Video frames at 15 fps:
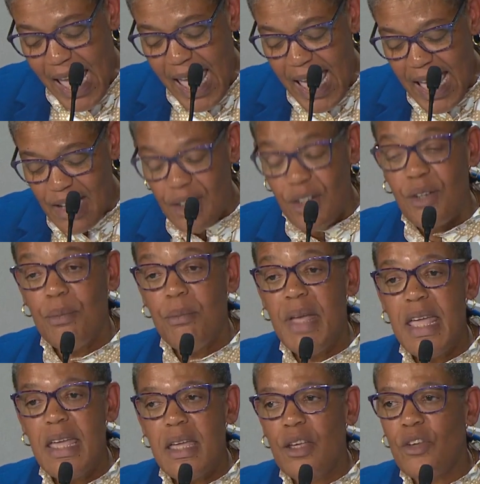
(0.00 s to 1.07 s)
and
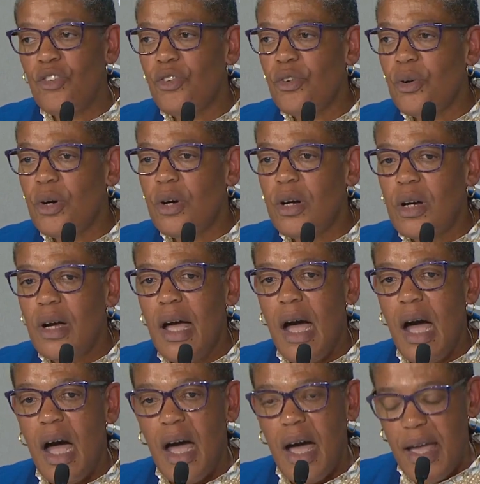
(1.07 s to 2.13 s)
making sure
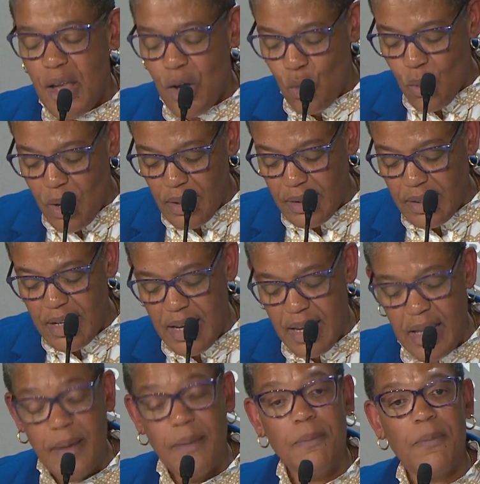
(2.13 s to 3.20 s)

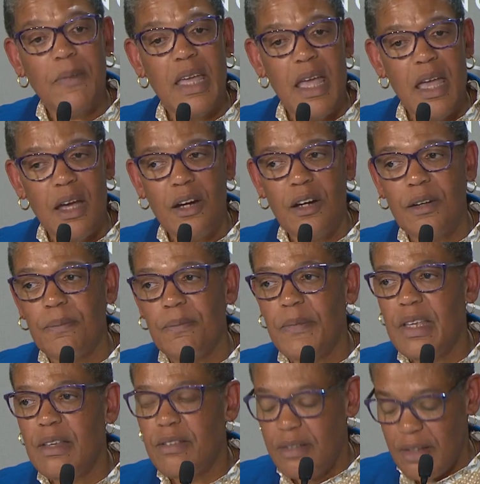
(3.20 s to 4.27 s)
high-quality care
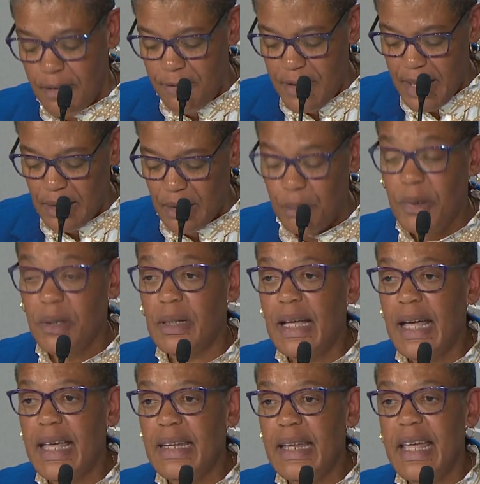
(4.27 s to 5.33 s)
is available
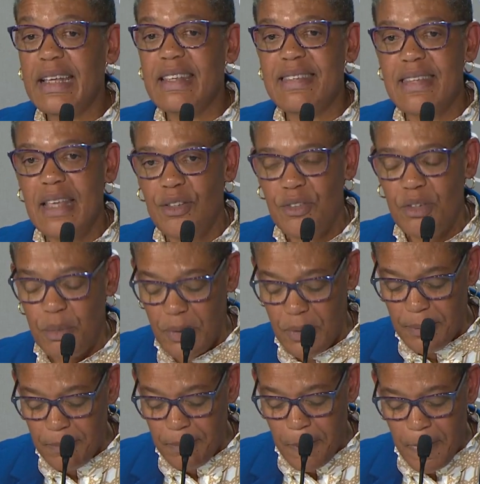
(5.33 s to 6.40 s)
and accessible.
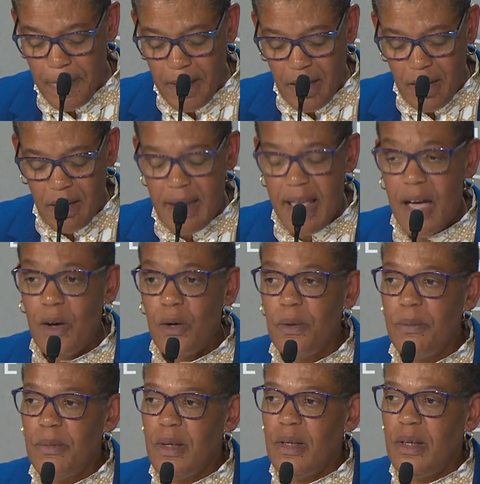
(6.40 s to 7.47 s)
Now,
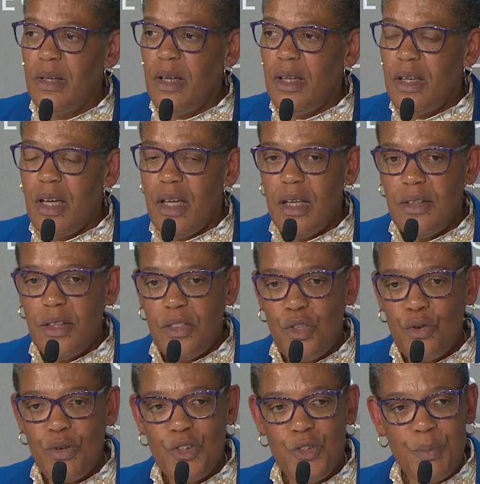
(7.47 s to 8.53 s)
the
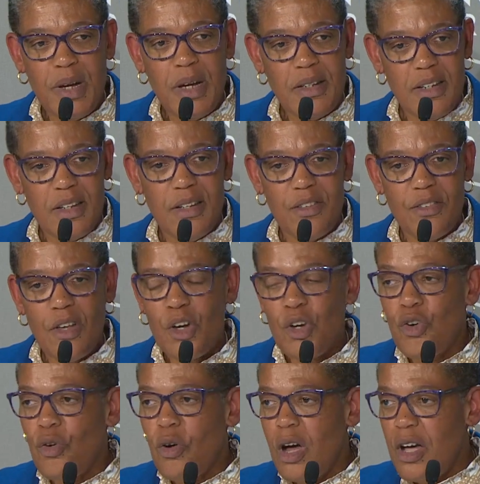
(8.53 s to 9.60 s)
respondents
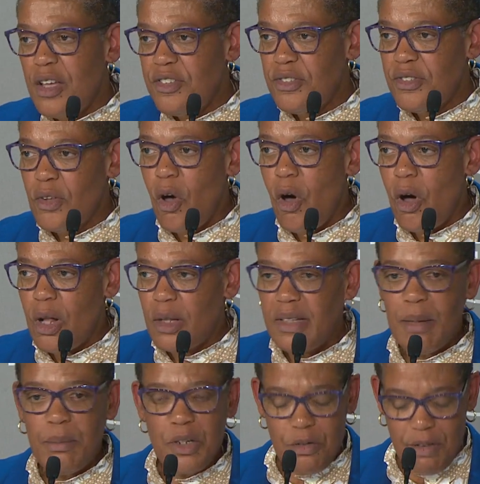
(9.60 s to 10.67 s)
across all
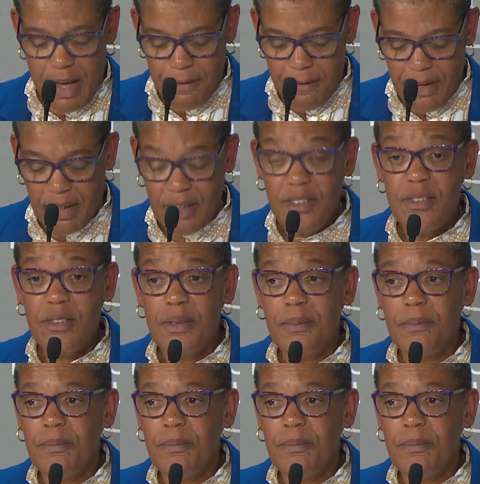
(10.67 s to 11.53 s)
demographics,